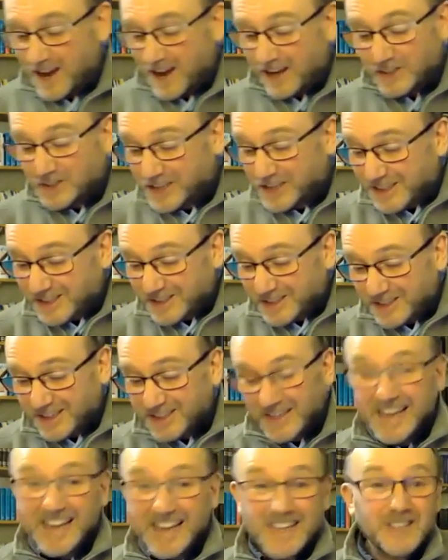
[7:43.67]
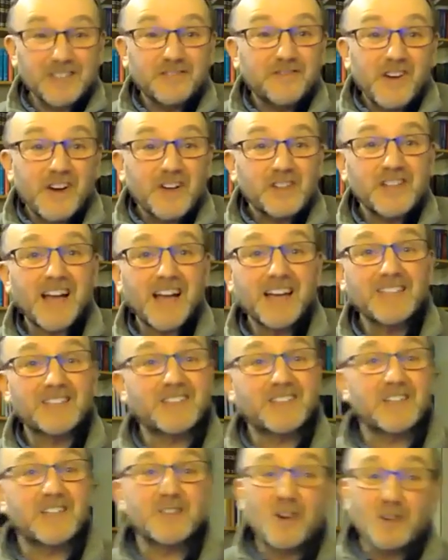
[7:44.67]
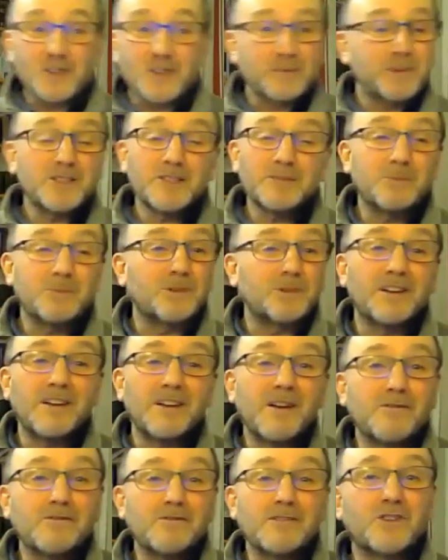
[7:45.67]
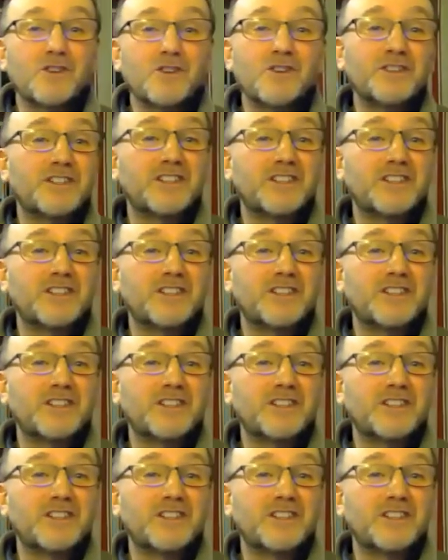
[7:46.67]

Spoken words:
Jesus is verse 8. He's hospitable, a lover of good.